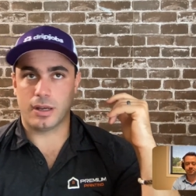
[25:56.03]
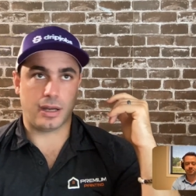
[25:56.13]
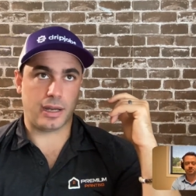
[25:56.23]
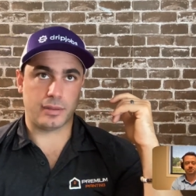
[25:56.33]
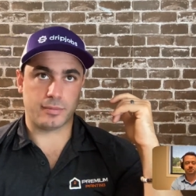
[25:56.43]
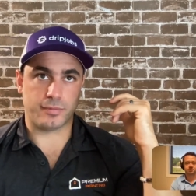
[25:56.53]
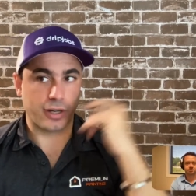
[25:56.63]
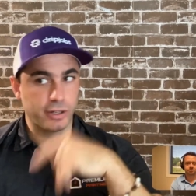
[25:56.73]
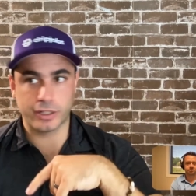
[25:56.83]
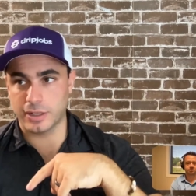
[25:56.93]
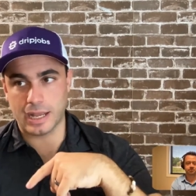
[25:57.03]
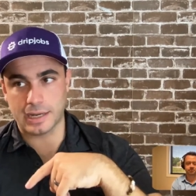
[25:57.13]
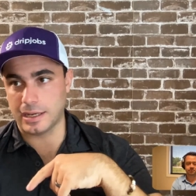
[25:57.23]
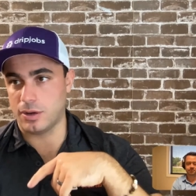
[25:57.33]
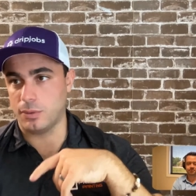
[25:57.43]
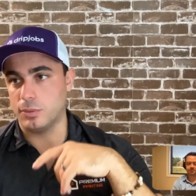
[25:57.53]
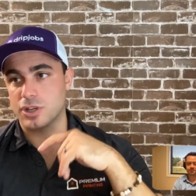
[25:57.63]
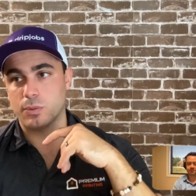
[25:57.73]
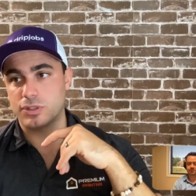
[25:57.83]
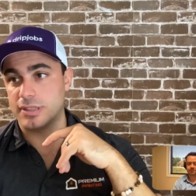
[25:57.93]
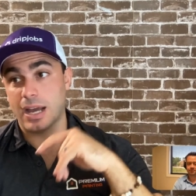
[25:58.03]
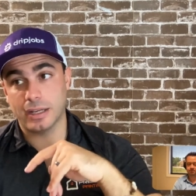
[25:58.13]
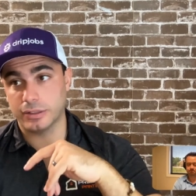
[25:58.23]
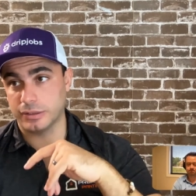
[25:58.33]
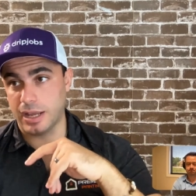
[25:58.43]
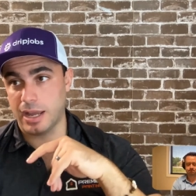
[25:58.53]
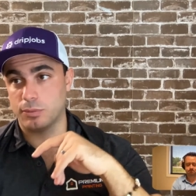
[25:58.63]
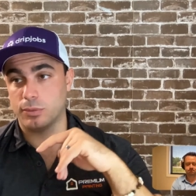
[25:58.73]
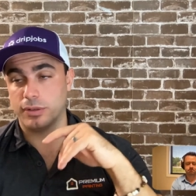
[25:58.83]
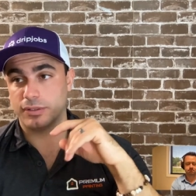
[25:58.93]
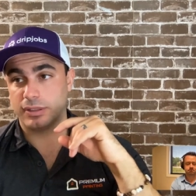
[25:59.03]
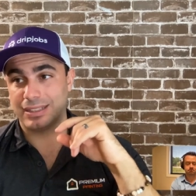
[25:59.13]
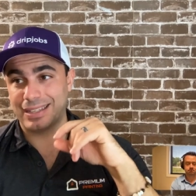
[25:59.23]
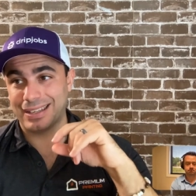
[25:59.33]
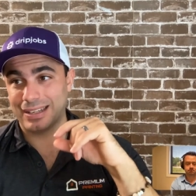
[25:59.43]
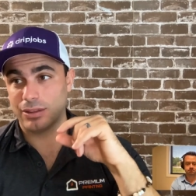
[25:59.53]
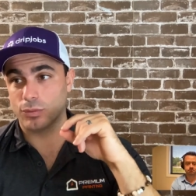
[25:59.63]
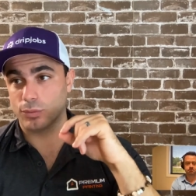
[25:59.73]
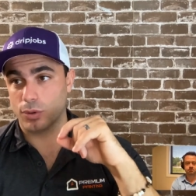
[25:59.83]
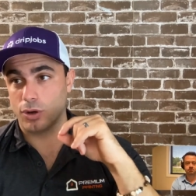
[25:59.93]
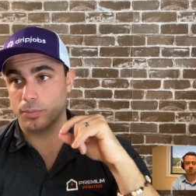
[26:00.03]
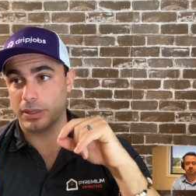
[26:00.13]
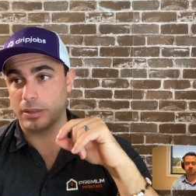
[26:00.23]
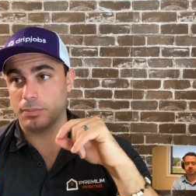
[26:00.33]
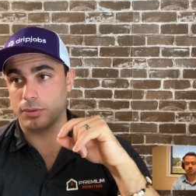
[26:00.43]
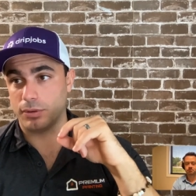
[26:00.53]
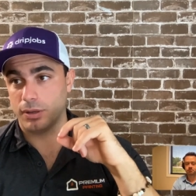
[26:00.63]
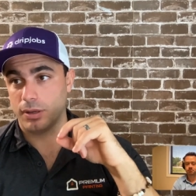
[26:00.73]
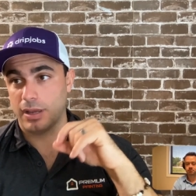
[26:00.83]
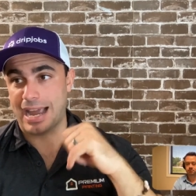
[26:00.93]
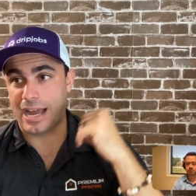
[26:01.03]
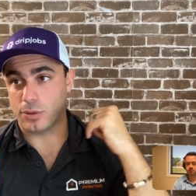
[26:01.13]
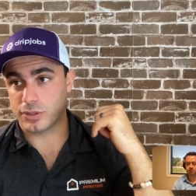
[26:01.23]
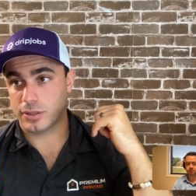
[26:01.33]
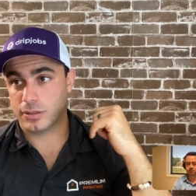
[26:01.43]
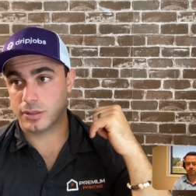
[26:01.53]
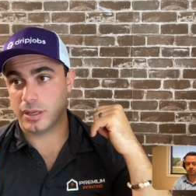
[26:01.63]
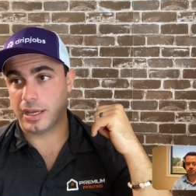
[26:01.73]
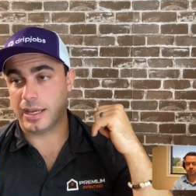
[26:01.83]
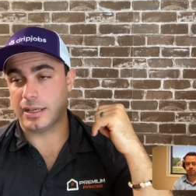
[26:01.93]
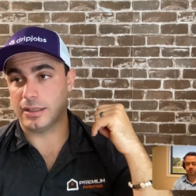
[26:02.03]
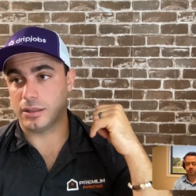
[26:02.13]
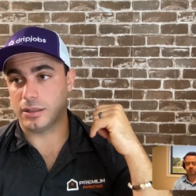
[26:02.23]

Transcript: I am very good at now, which I was not good at, was getting the wrong people out and